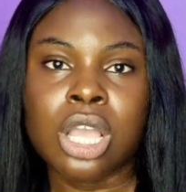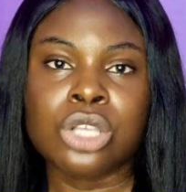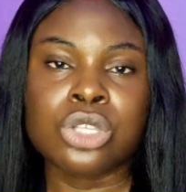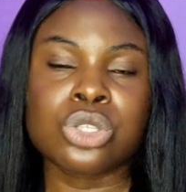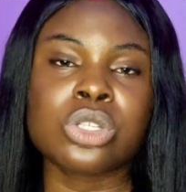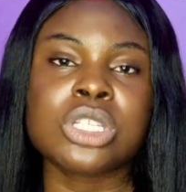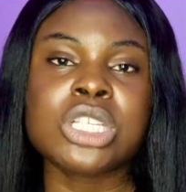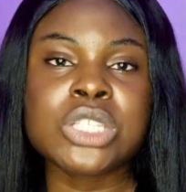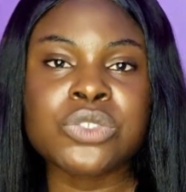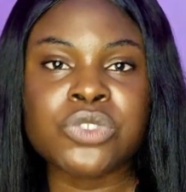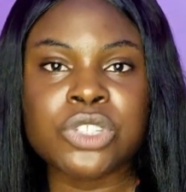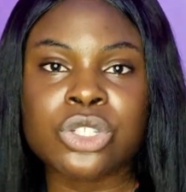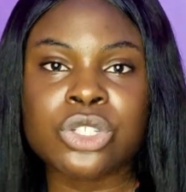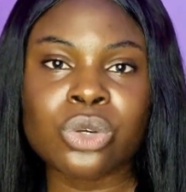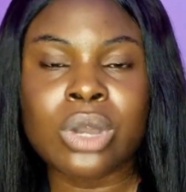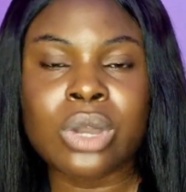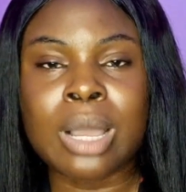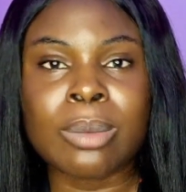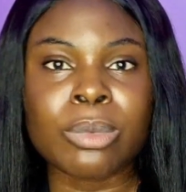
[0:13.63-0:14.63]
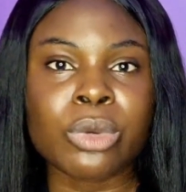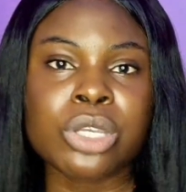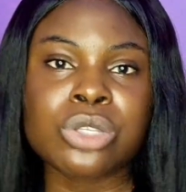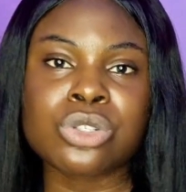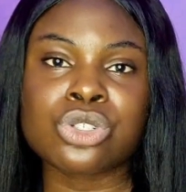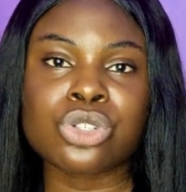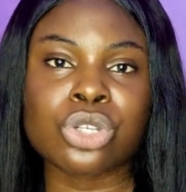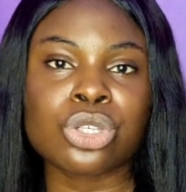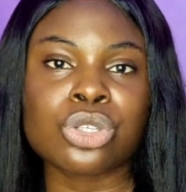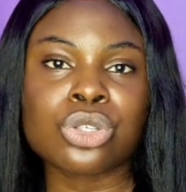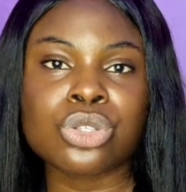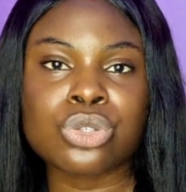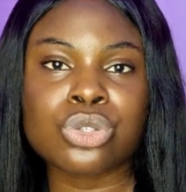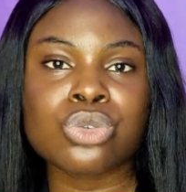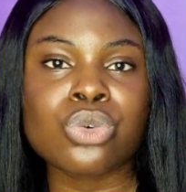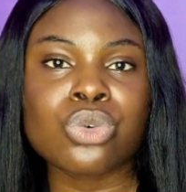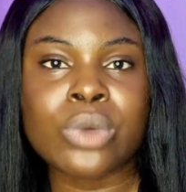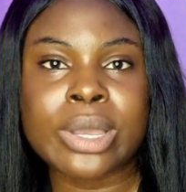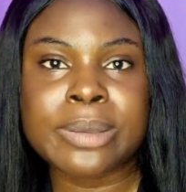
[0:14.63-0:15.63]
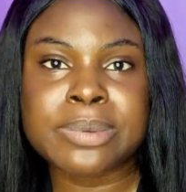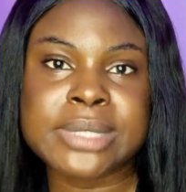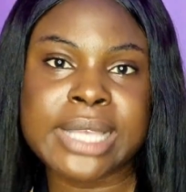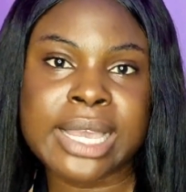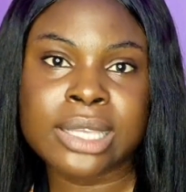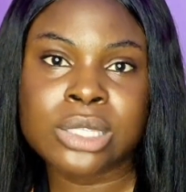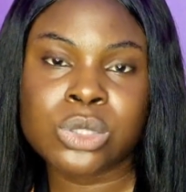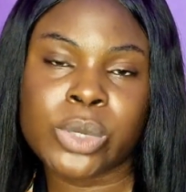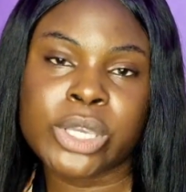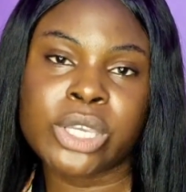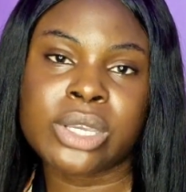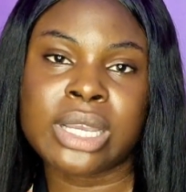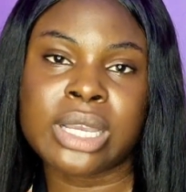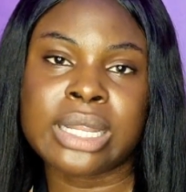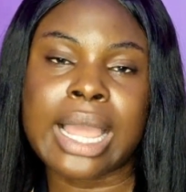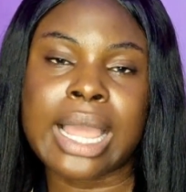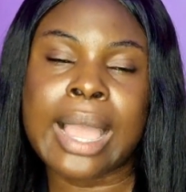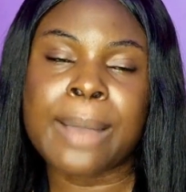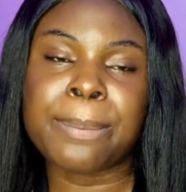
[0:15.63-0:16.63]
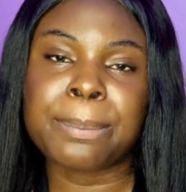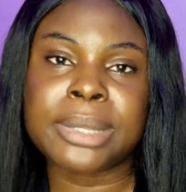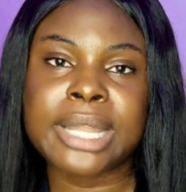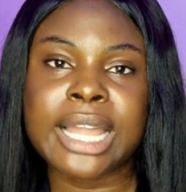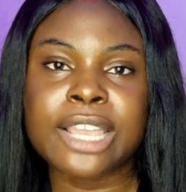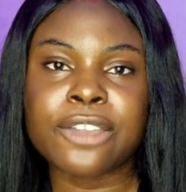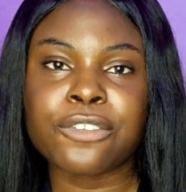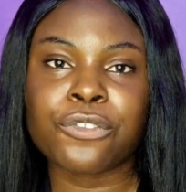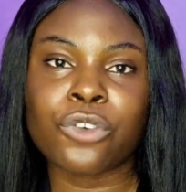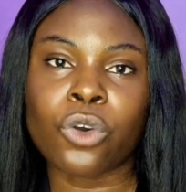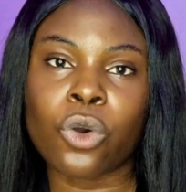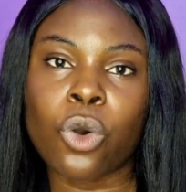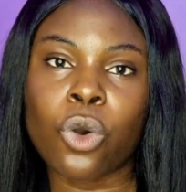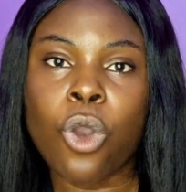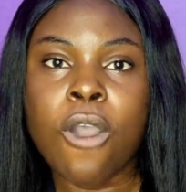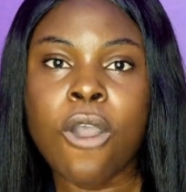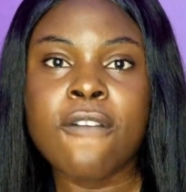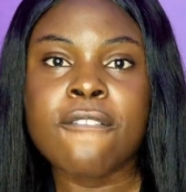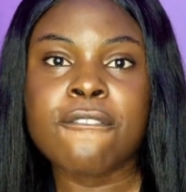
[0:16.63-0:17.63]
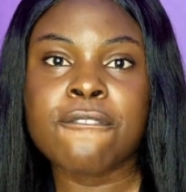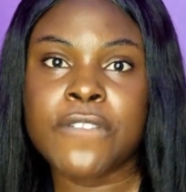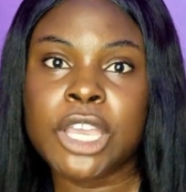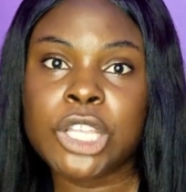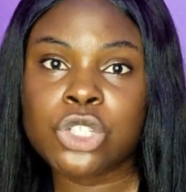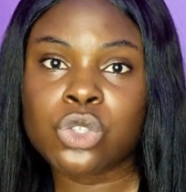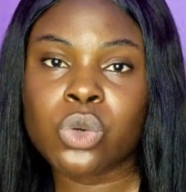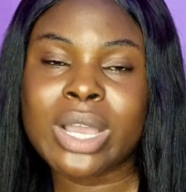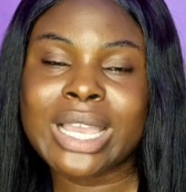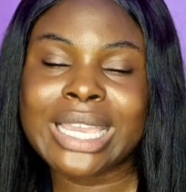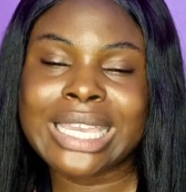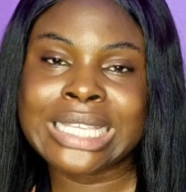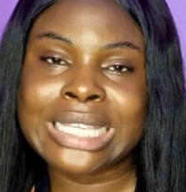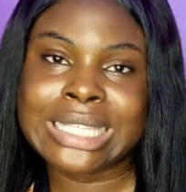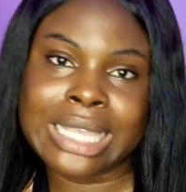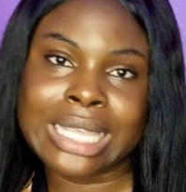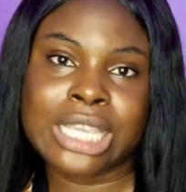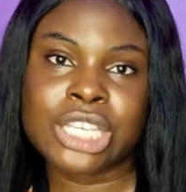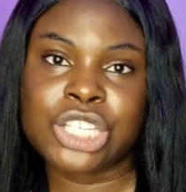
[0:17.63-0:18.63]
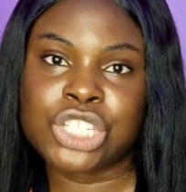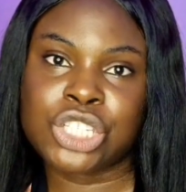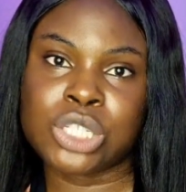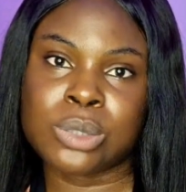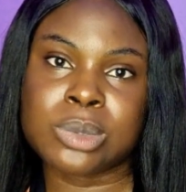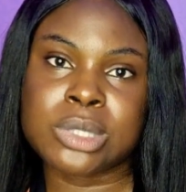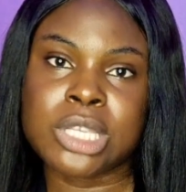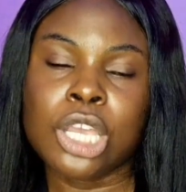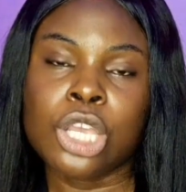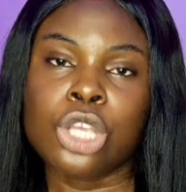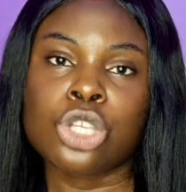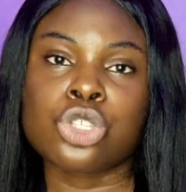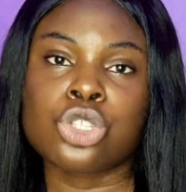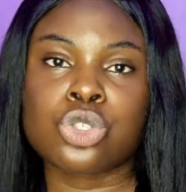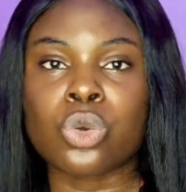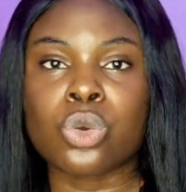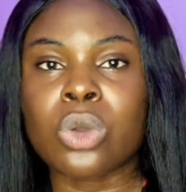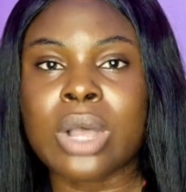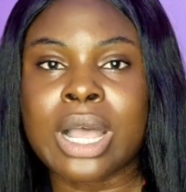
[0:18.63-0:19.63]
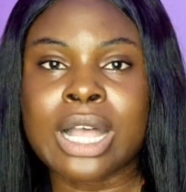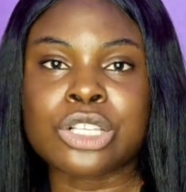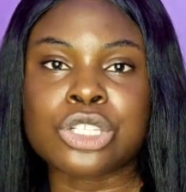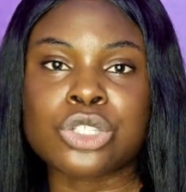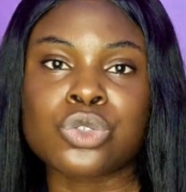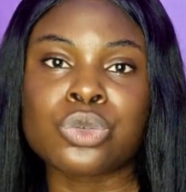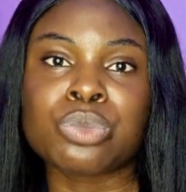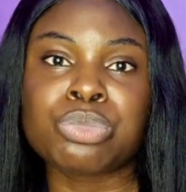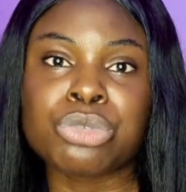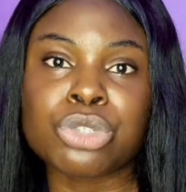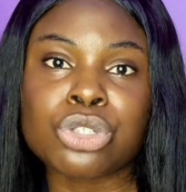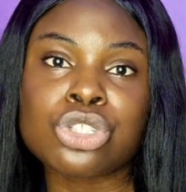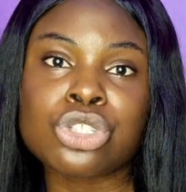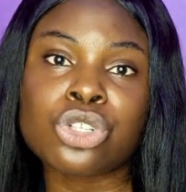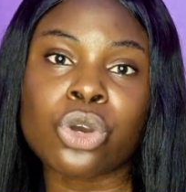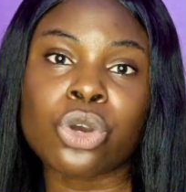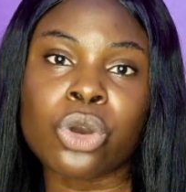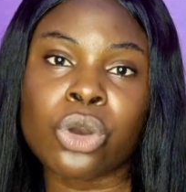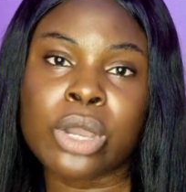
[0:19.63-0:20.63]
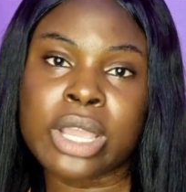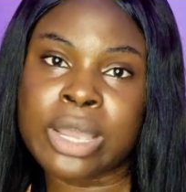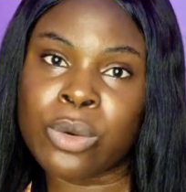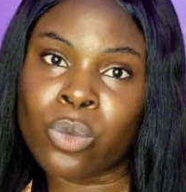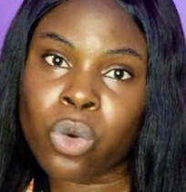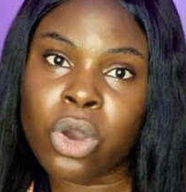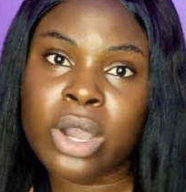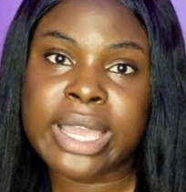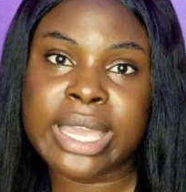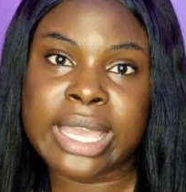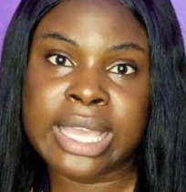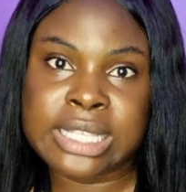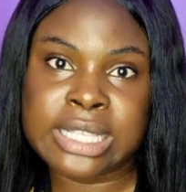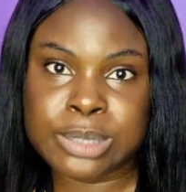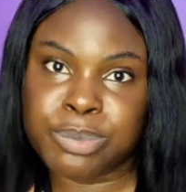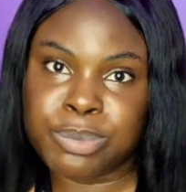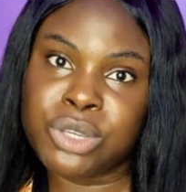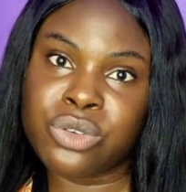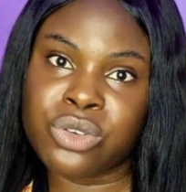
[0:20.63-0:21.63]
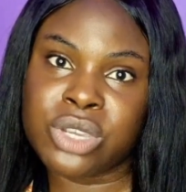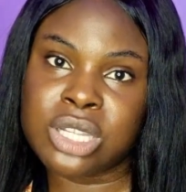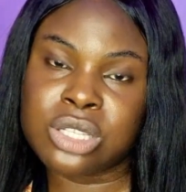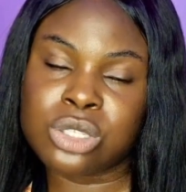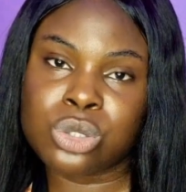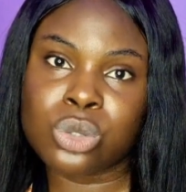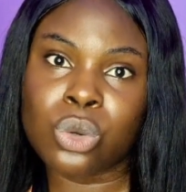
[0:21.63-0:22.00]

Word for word: So this video, I'm going to show you two websites where you can apply for virtual internships so as to build your work experience.